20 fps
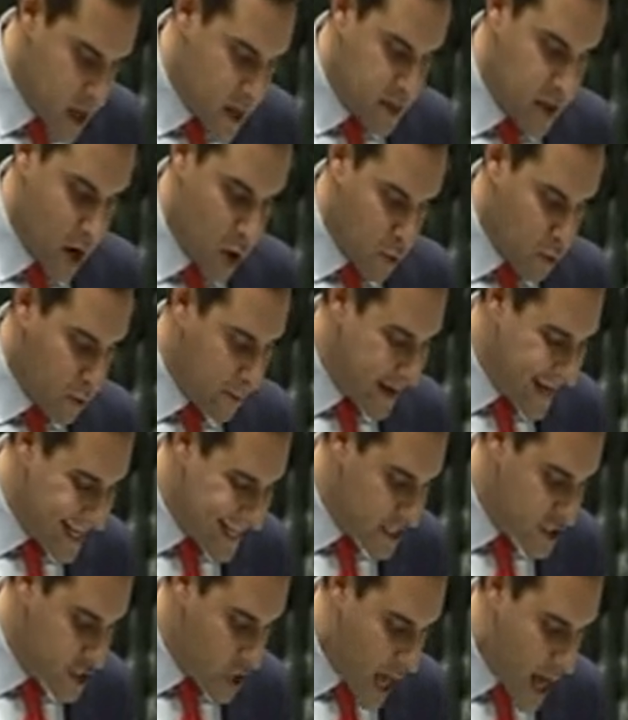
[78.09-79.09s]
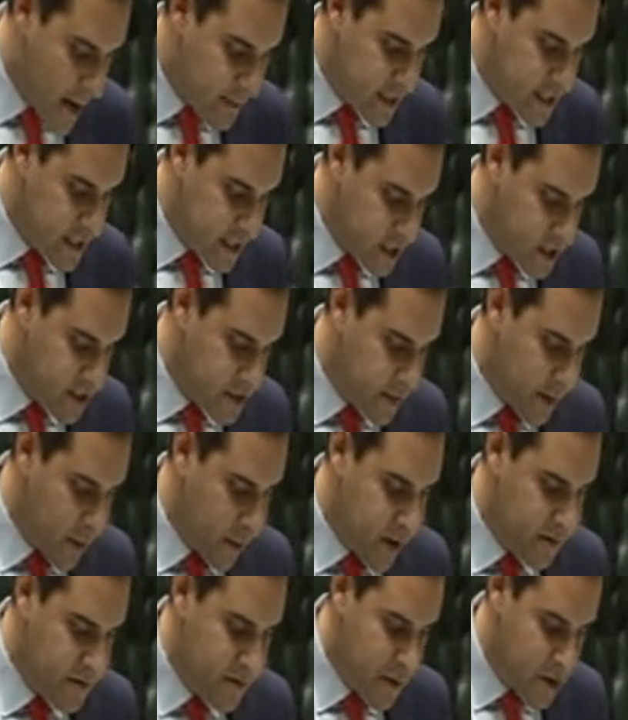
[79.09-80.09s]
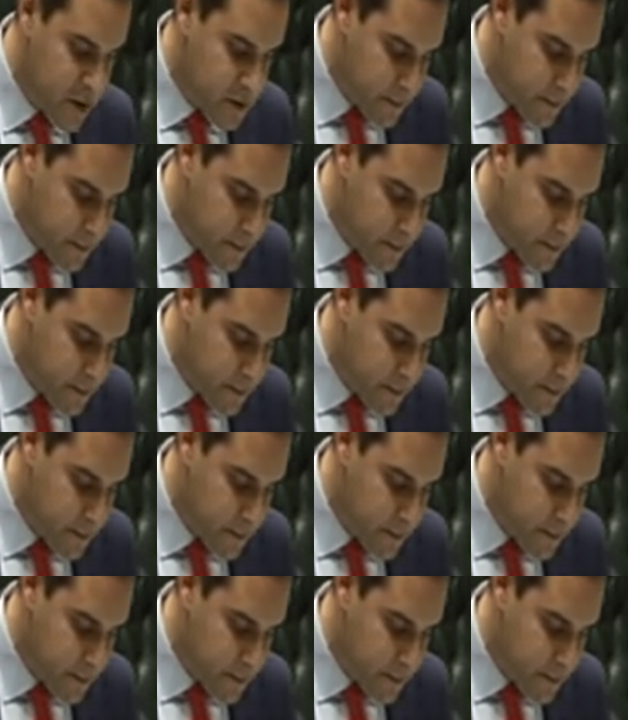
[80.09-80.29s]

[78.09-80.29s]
The Honourable Penny Sharp continues to be one of the most